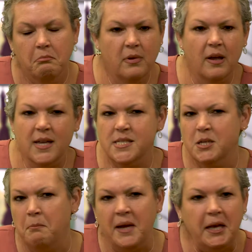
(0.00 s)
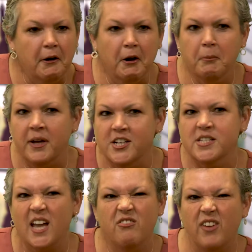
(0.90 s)
not his demeanor, but
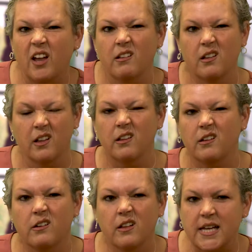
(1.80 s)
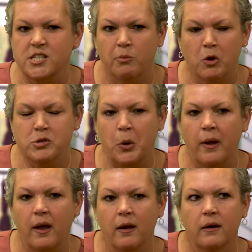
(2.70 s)
just I felt a little like something was
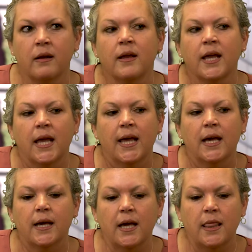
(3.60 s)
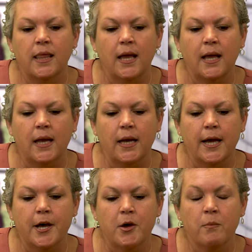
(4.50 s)
going on. And then
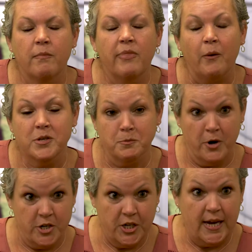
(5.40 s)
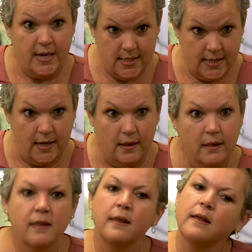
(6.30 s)
um, that was March eighteenth.
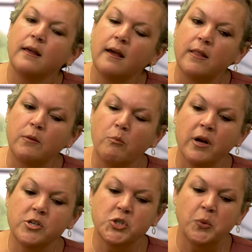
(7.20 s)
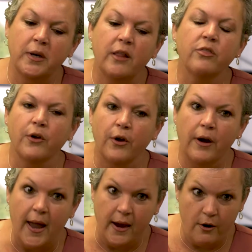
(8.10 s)
And then March twenty-third,
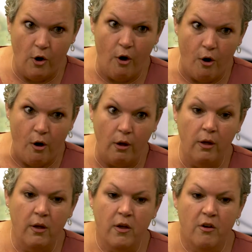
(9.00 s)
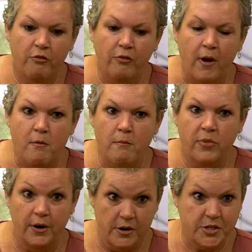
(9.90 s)
I got a call from
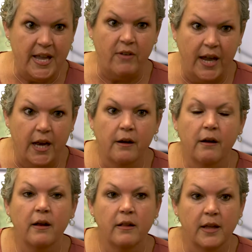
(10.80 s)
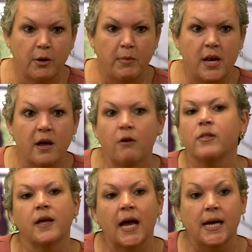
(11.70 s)
the nurse navigator letting me know
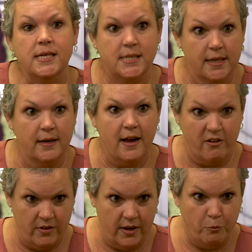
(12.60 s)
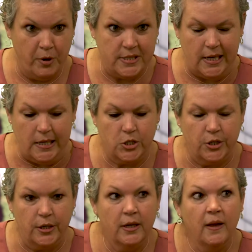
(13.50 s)
that I did have breast
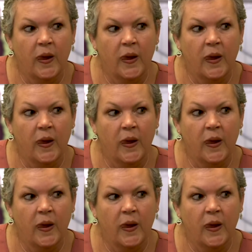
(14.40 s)
cancer